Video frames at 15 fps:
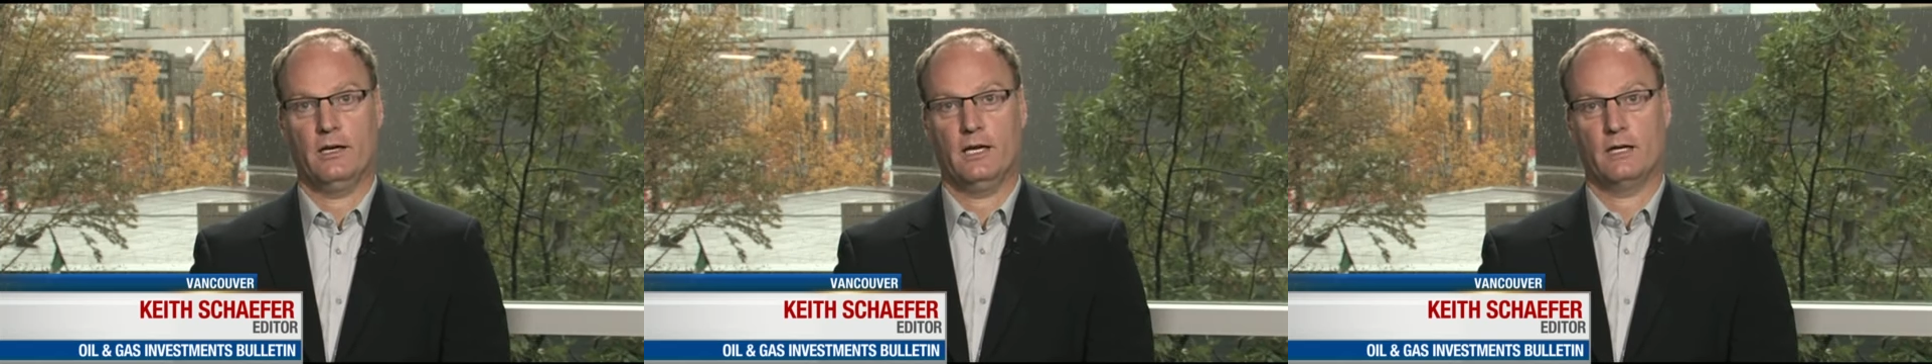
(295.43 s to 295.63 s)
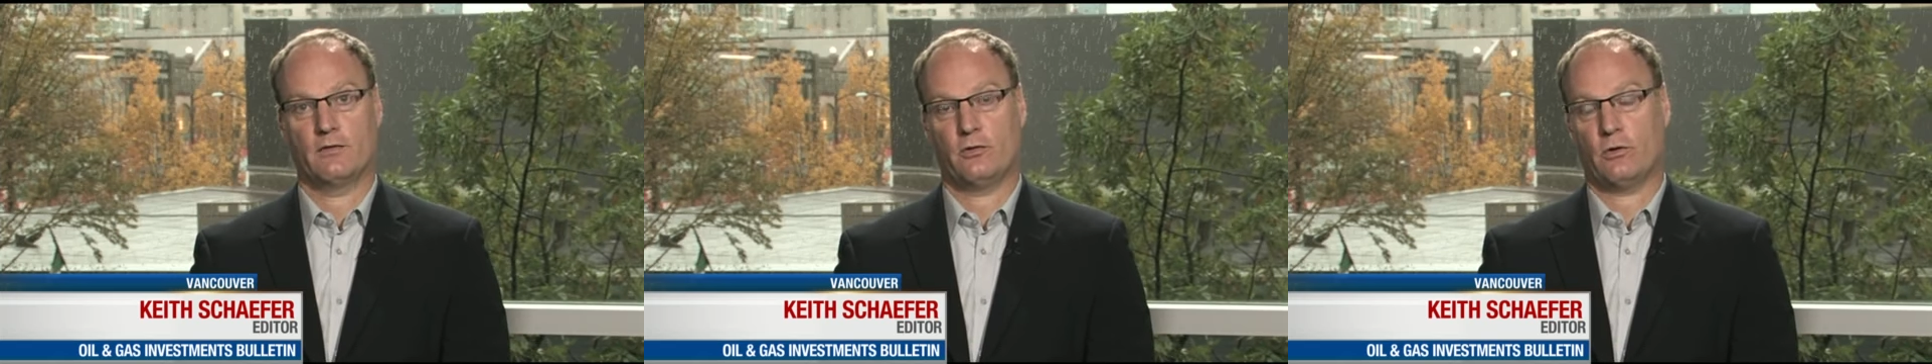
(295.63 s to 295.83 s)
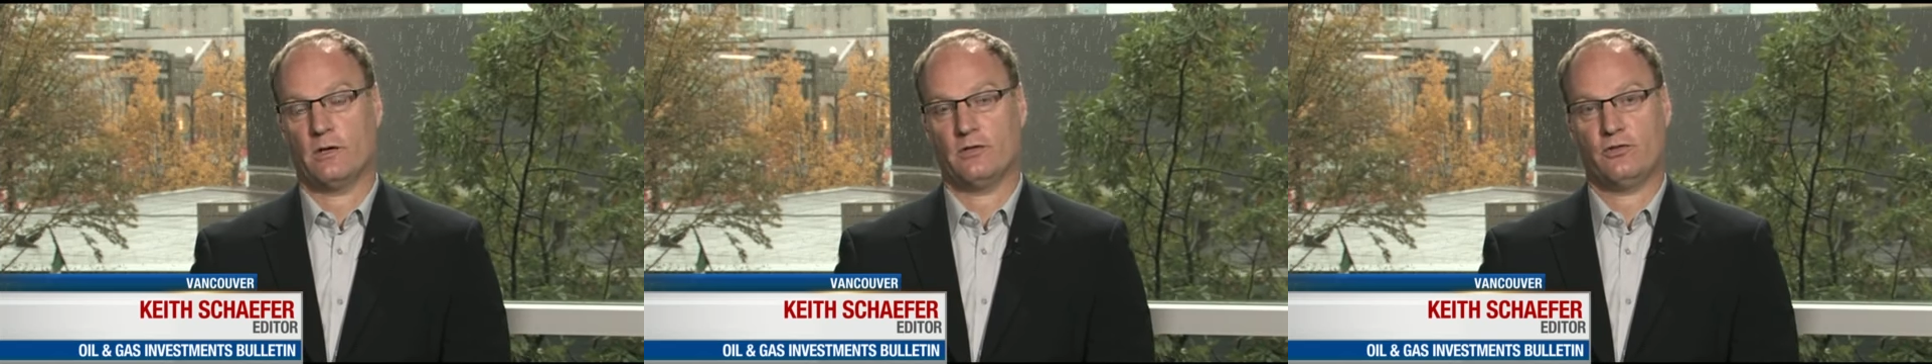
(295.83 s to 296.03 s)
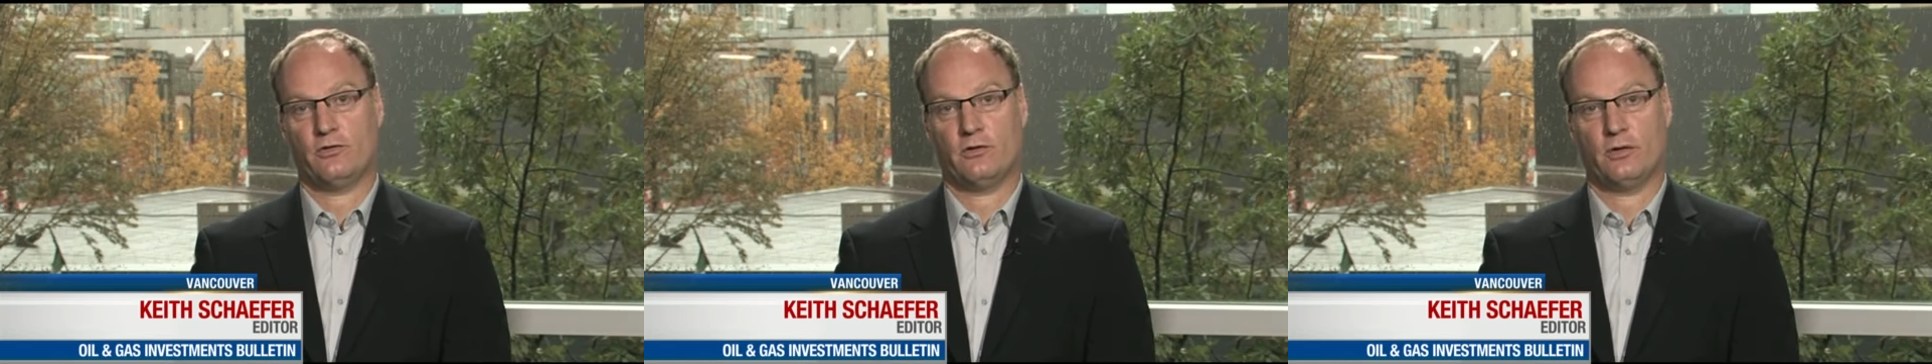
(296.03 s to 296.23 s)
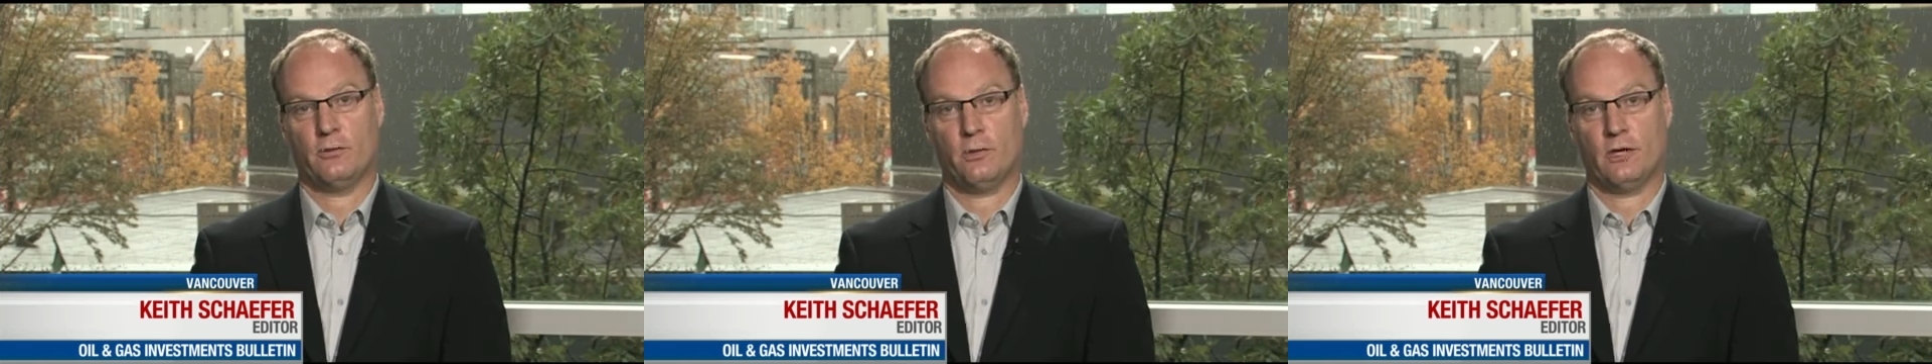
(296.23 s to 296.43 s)
And of
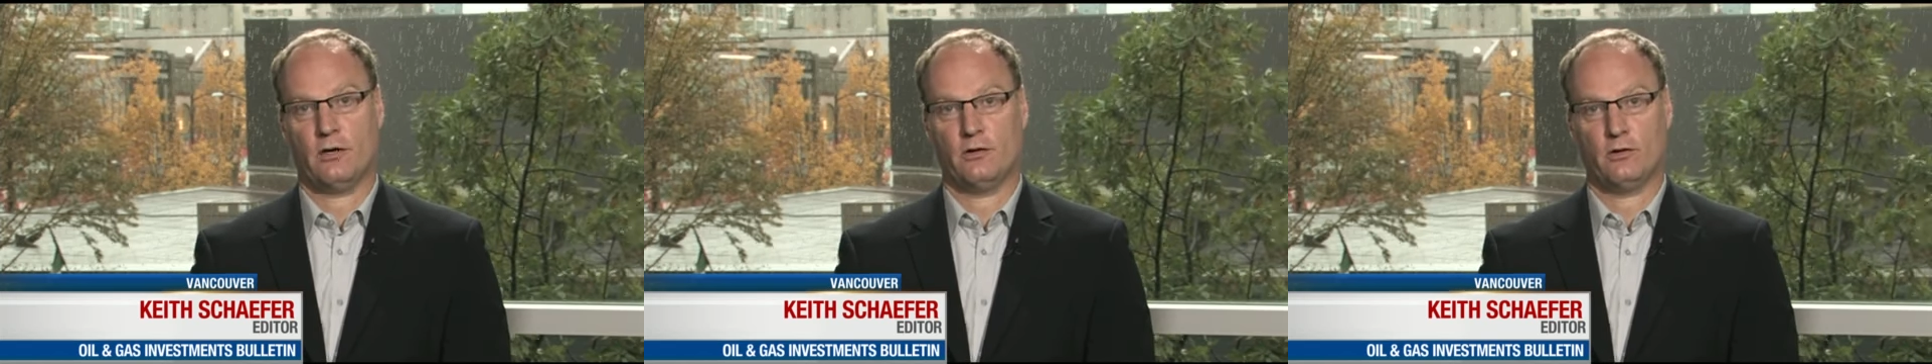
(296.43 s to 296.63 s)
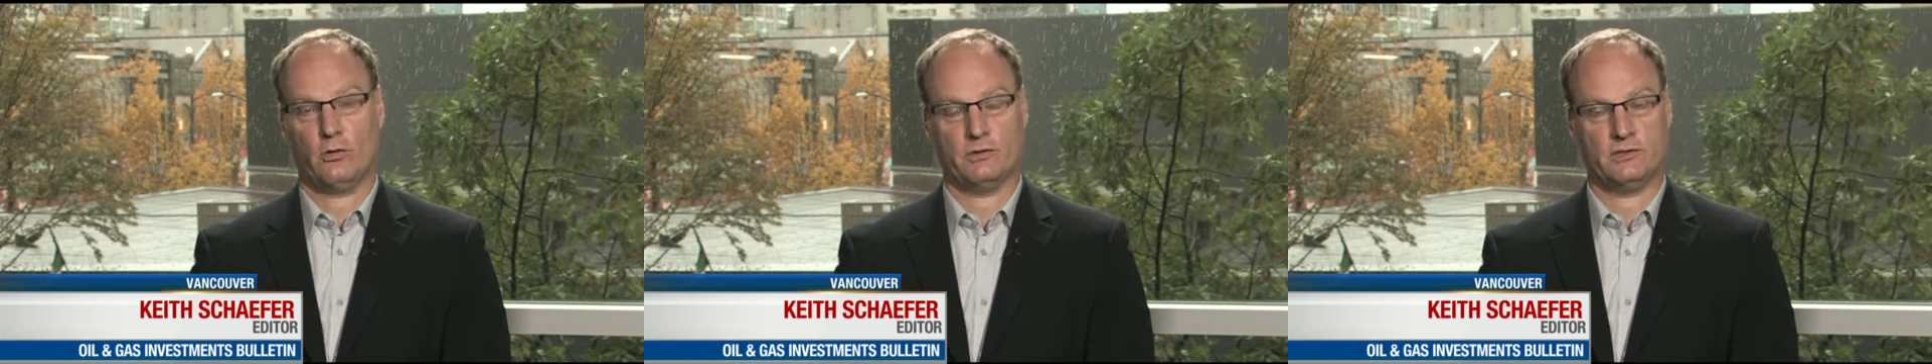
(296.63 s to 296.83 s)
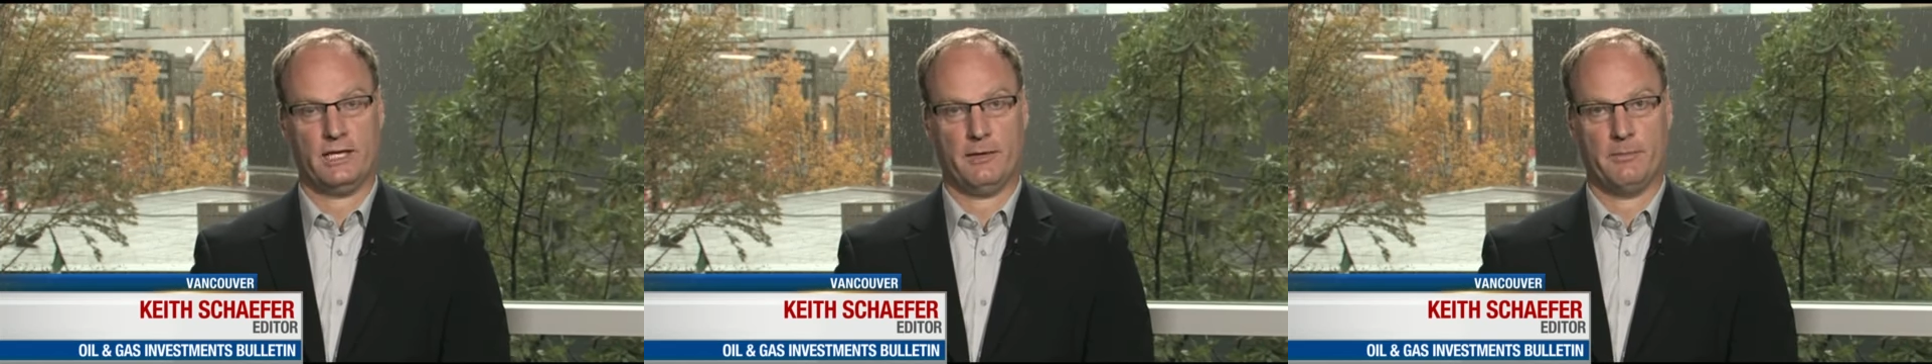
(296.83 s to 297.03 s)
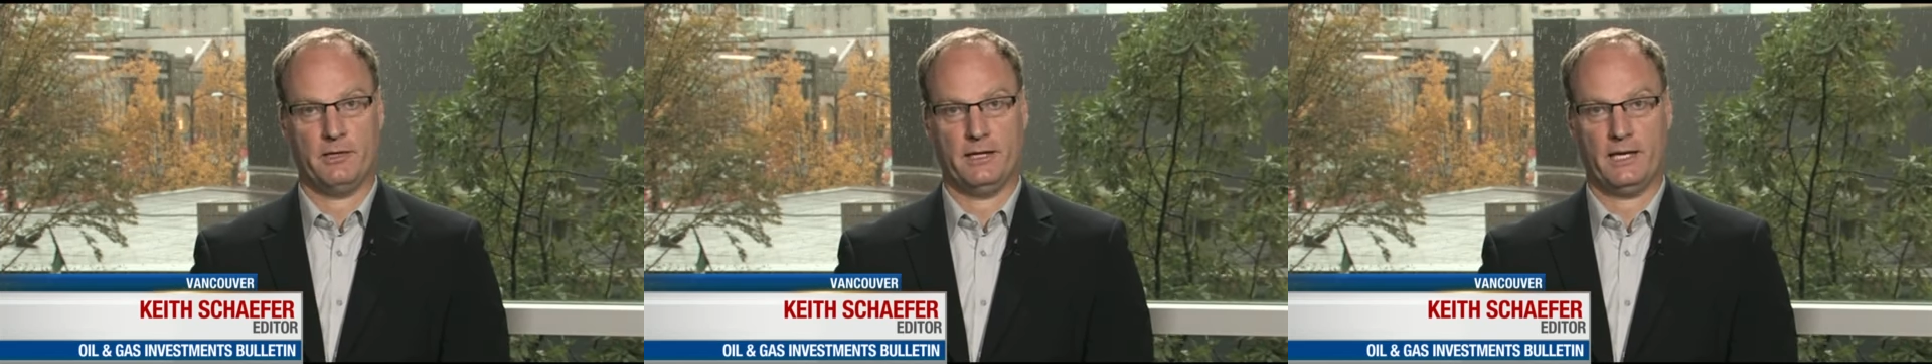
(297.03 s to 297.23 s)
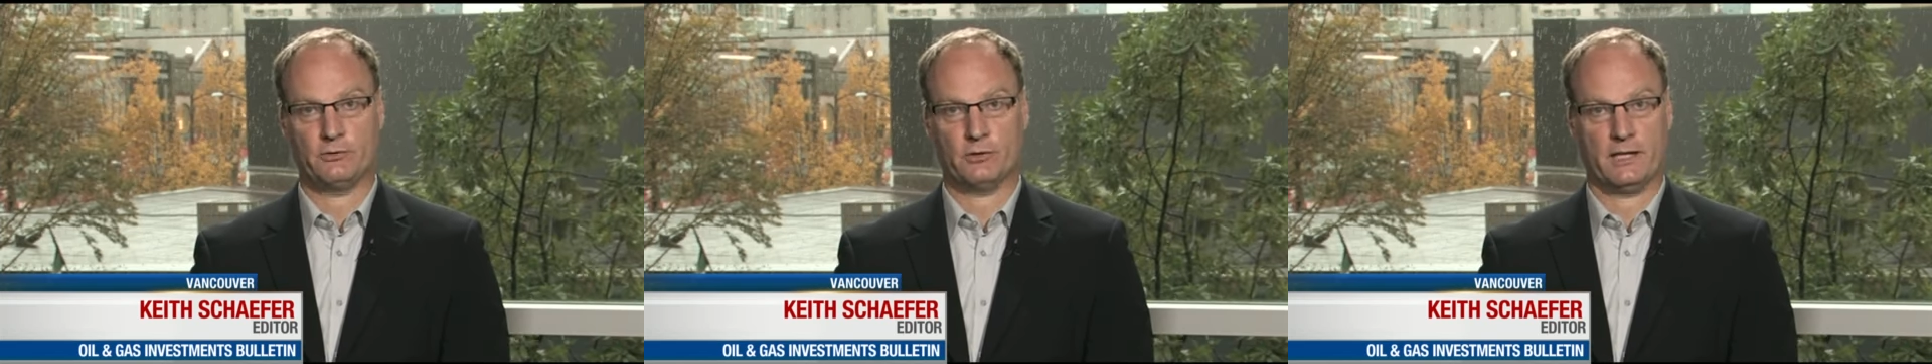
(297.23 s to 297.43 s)
course, we all know what's happened
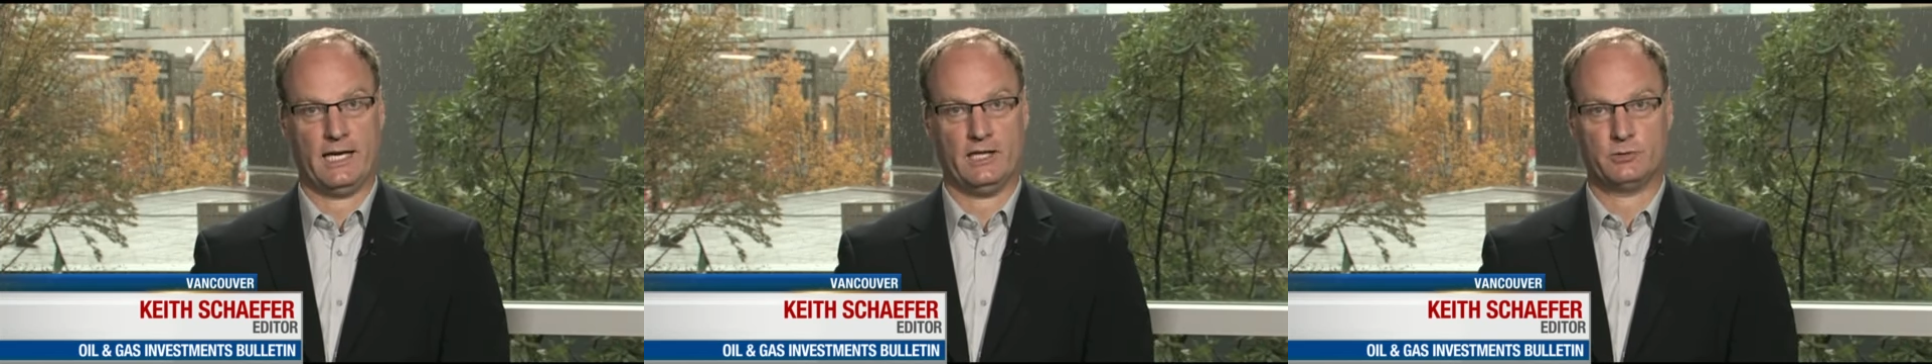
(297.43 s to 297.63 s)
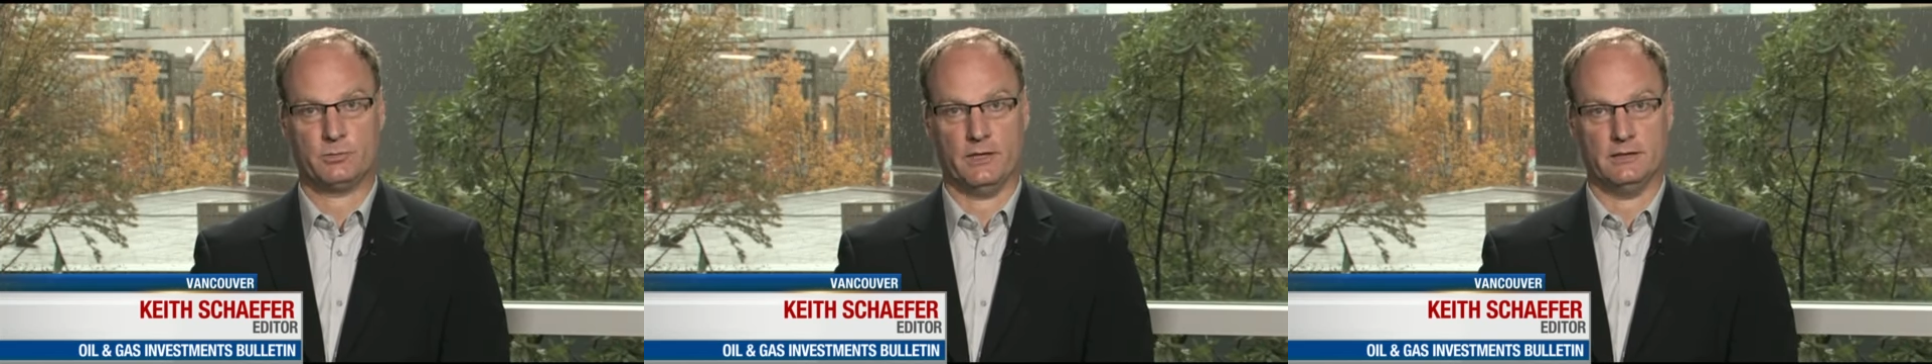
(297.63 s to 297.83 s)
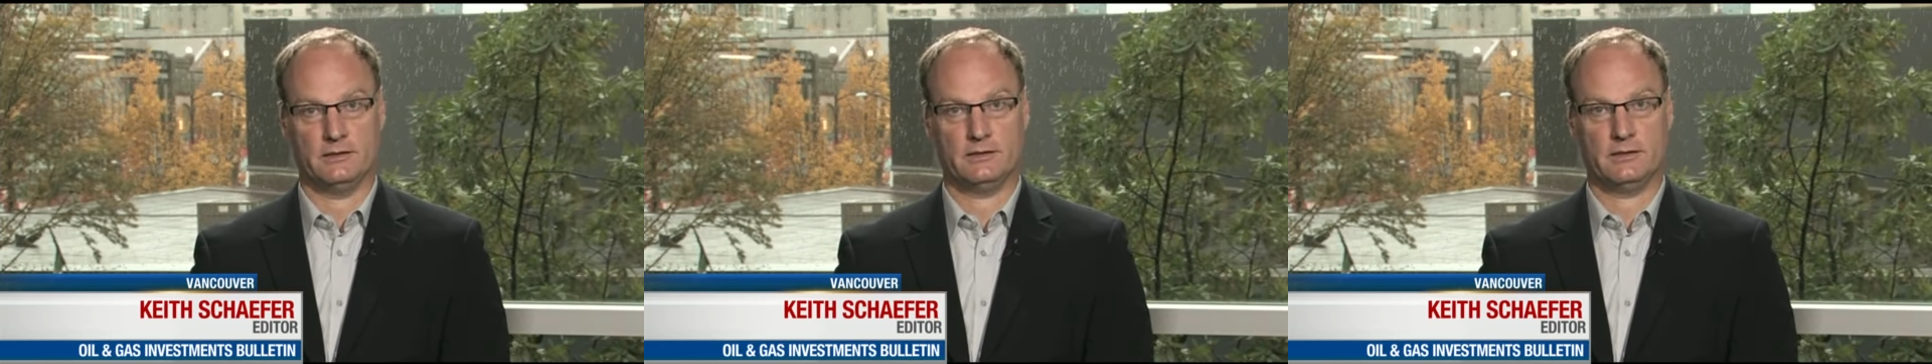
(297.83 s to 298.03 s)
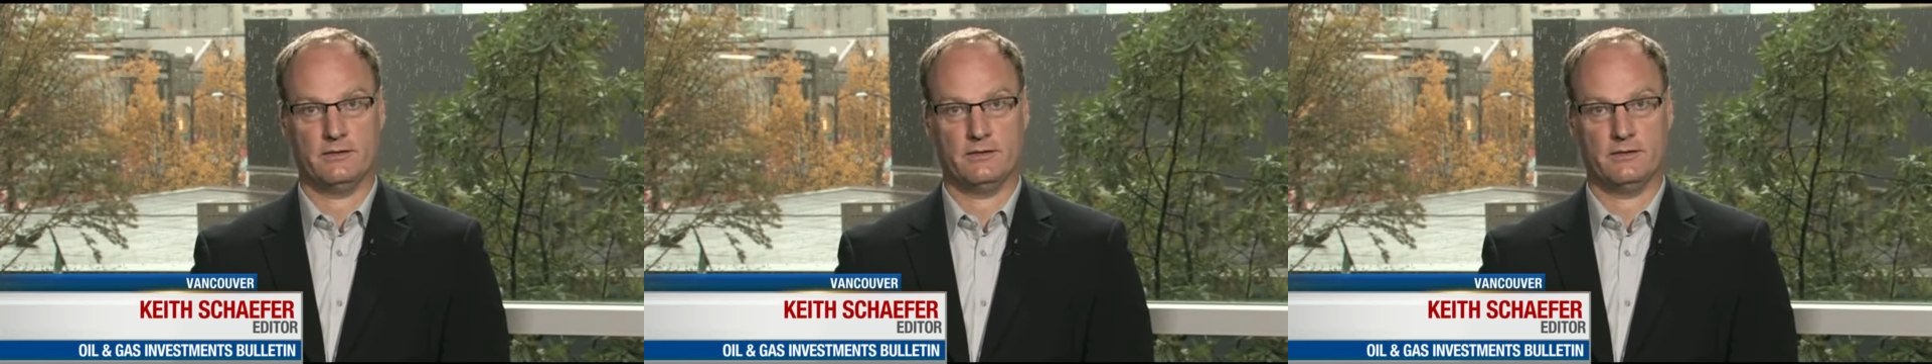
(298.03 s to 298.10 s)
to natural gas prices.